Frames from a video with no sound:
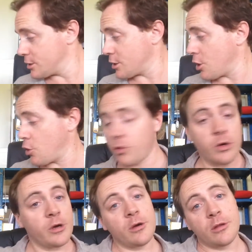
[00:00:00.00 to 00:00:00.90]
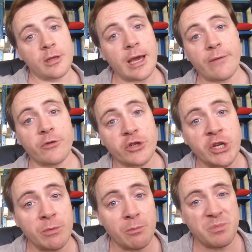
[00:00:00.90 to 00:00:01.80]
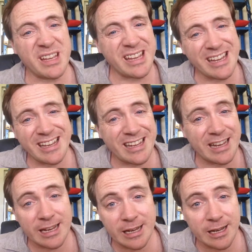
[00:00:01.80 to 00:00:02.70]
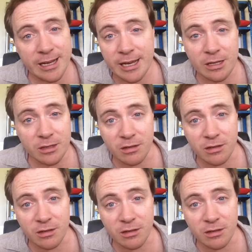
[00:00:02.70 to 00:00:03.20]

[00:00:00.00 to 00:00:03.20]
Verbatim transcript: So the average human being uh, in a